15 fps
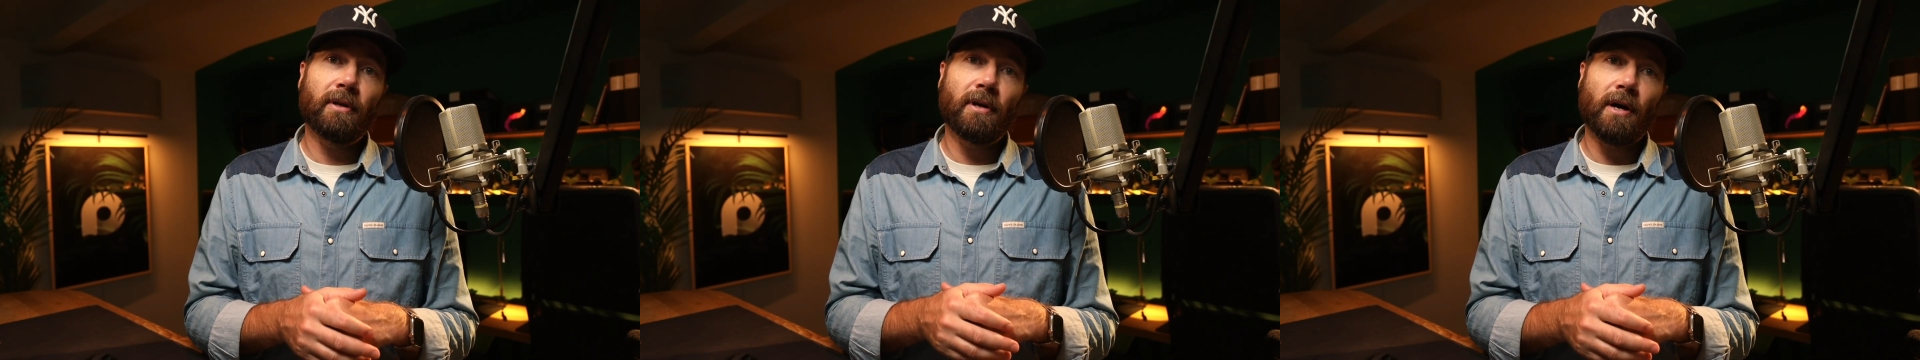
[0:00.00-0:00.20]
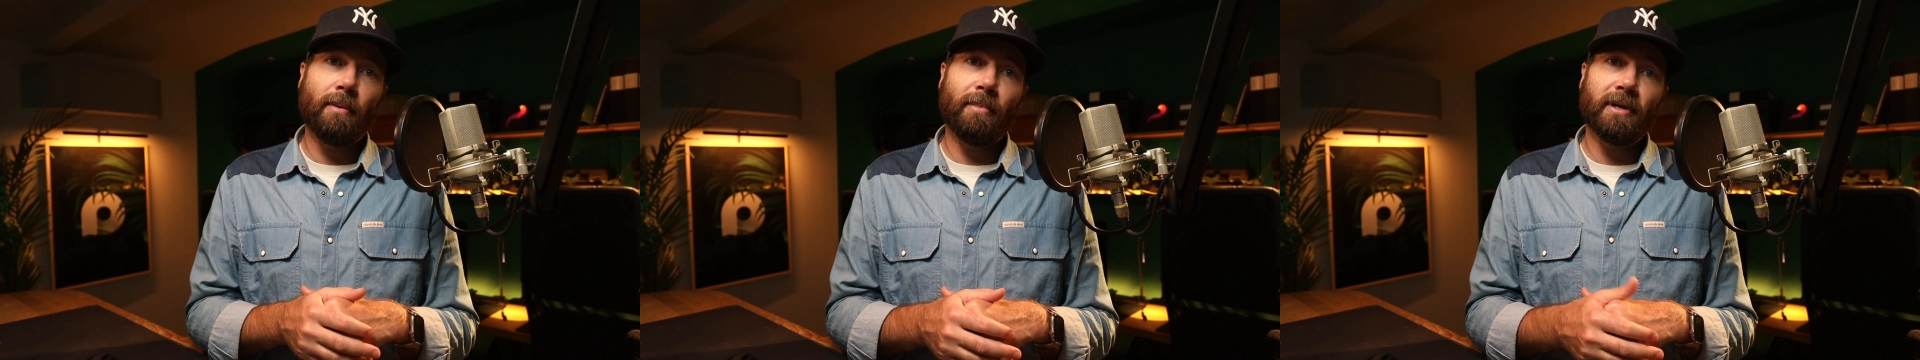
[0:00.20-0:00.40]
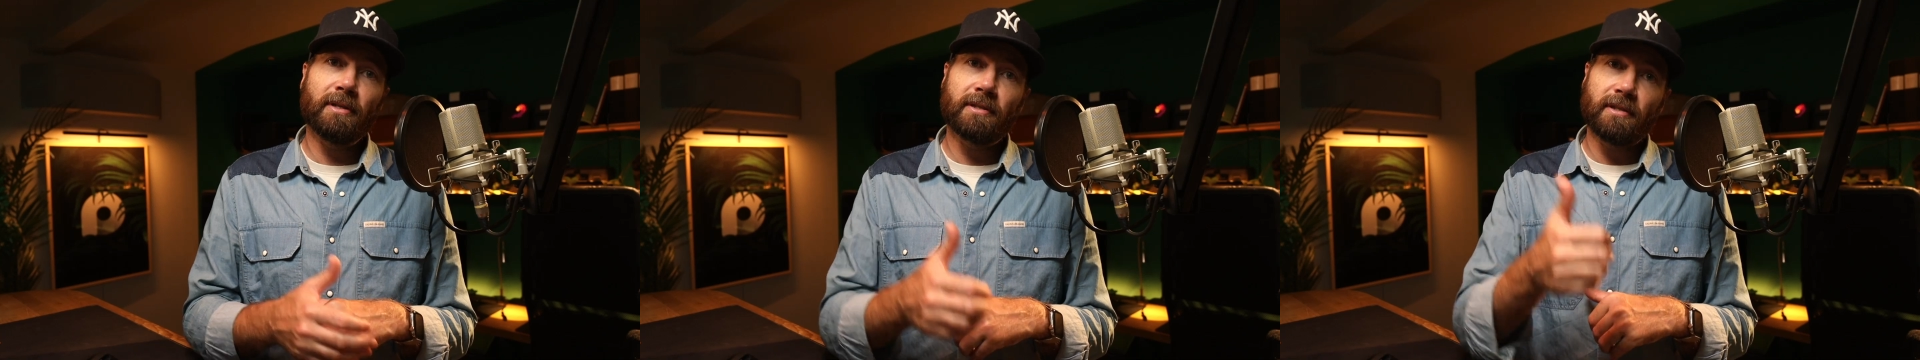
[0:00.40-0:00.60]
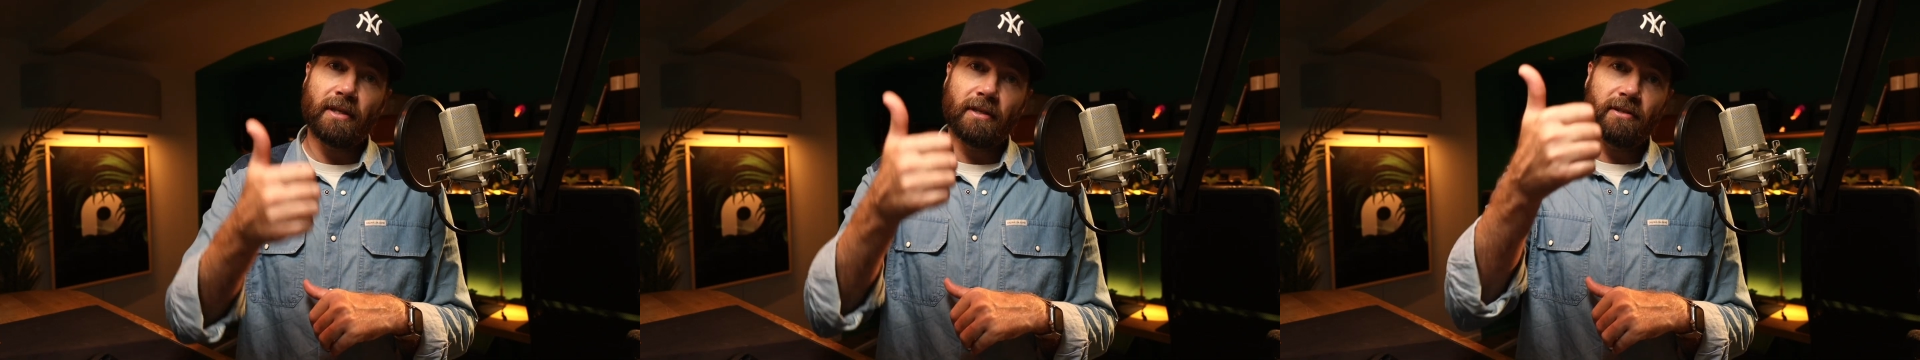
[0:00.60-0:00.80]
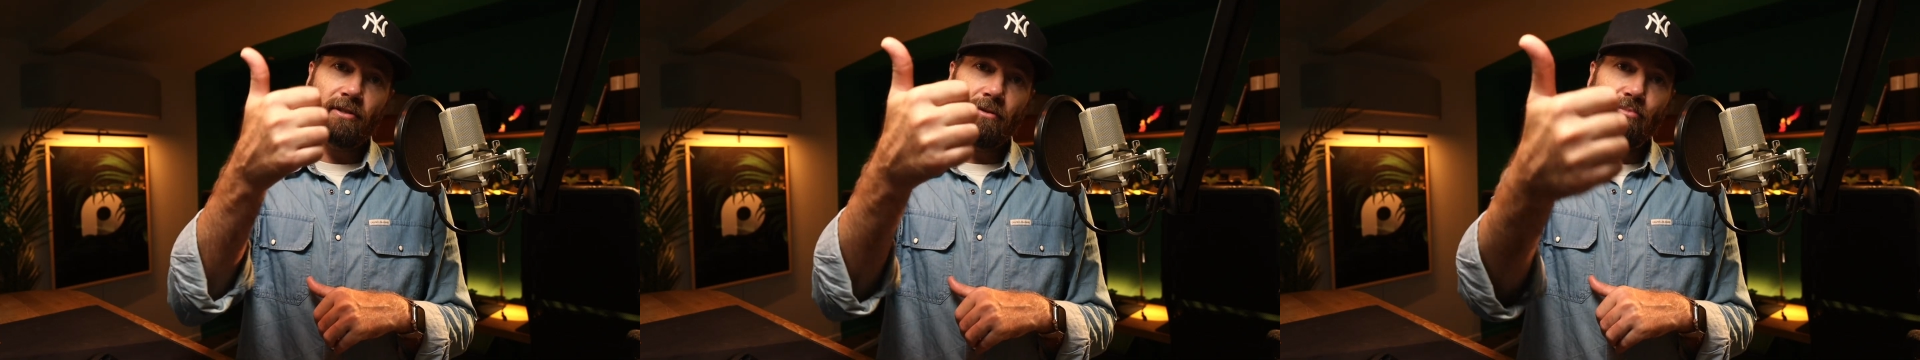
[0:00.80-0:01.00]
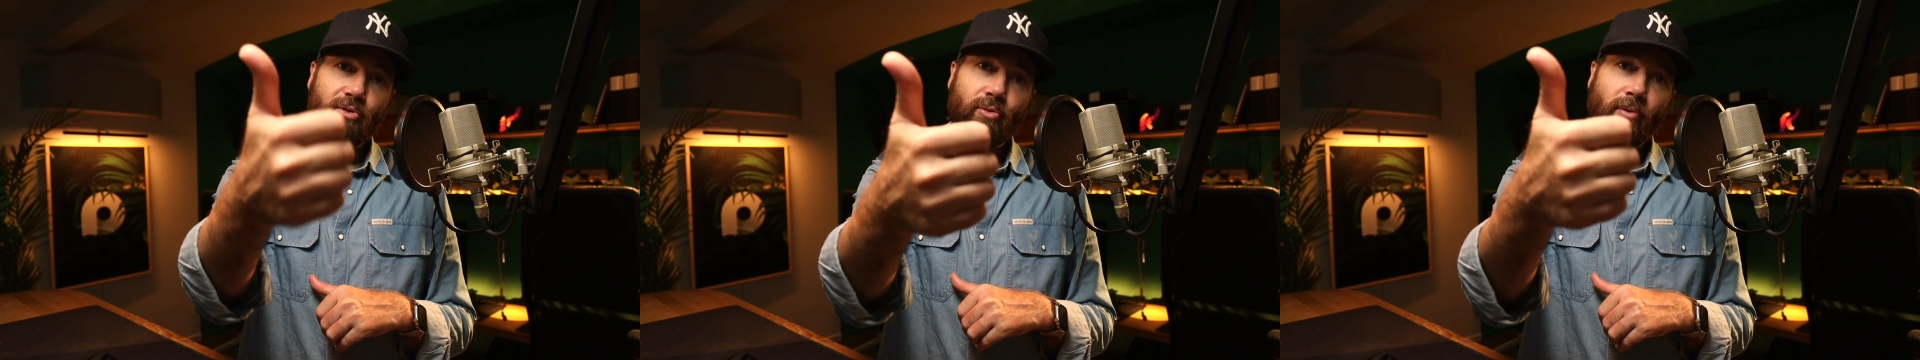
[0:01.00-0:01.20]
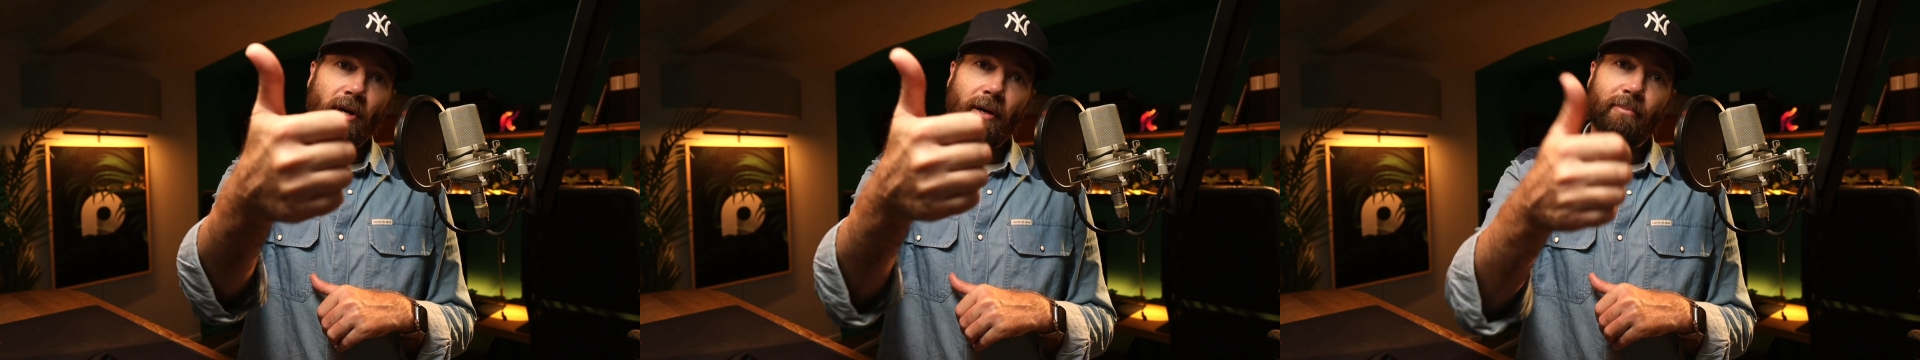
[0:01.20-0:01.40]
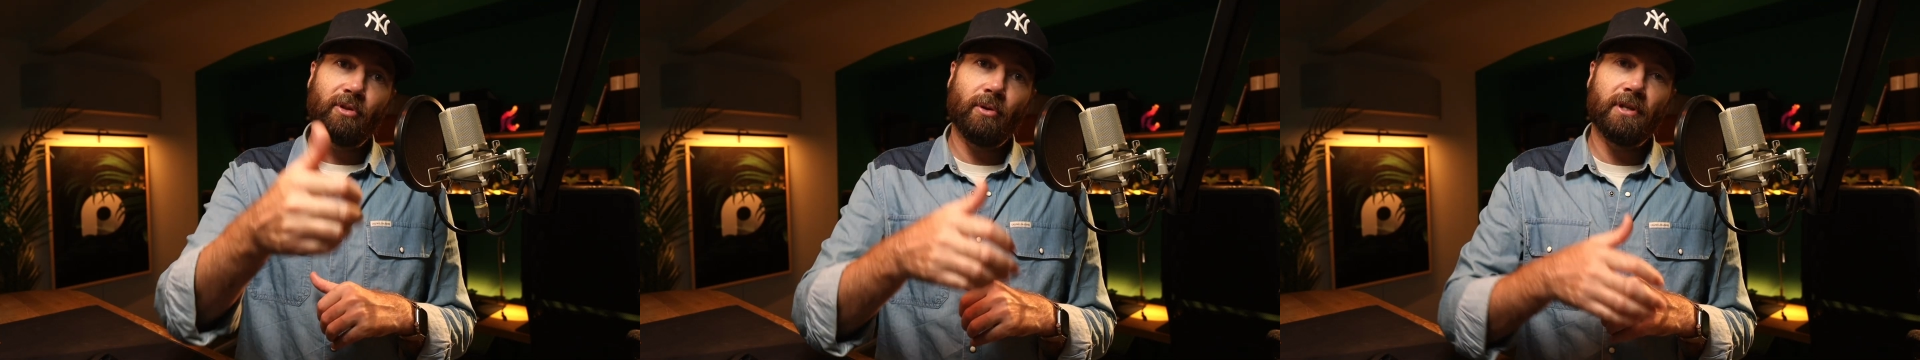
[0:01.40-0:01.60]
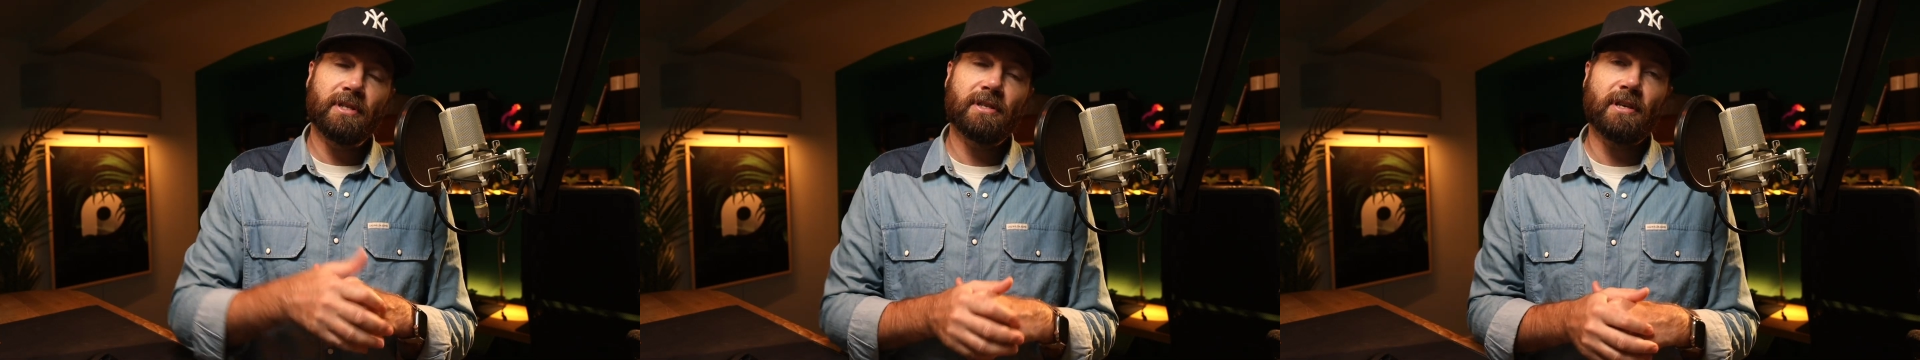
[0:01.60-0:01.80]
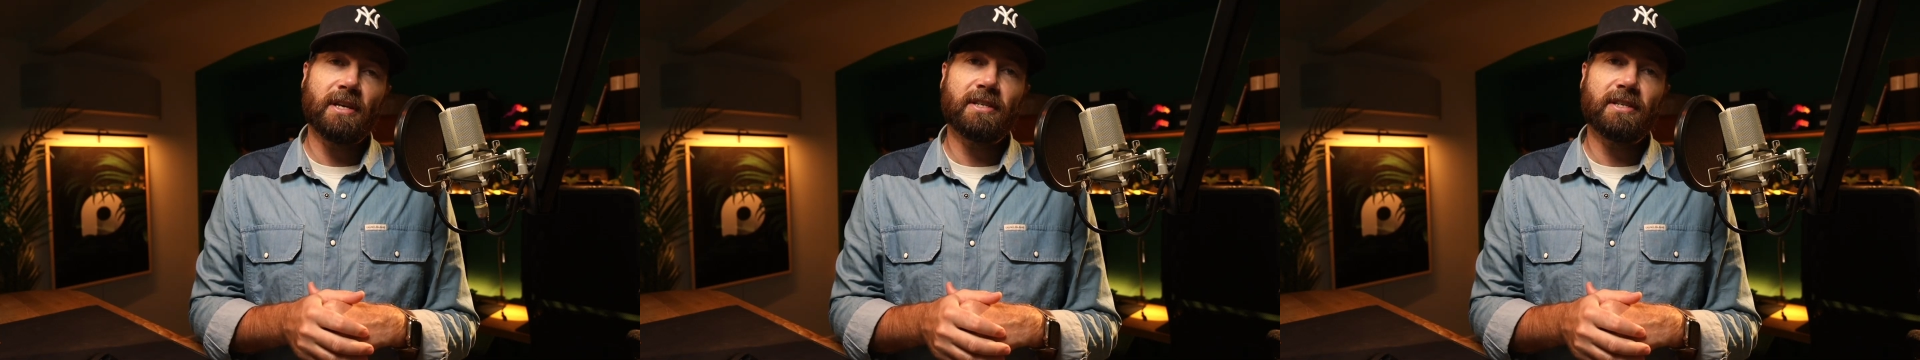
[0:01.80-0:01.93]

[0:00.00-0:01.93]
comments and subscribe to this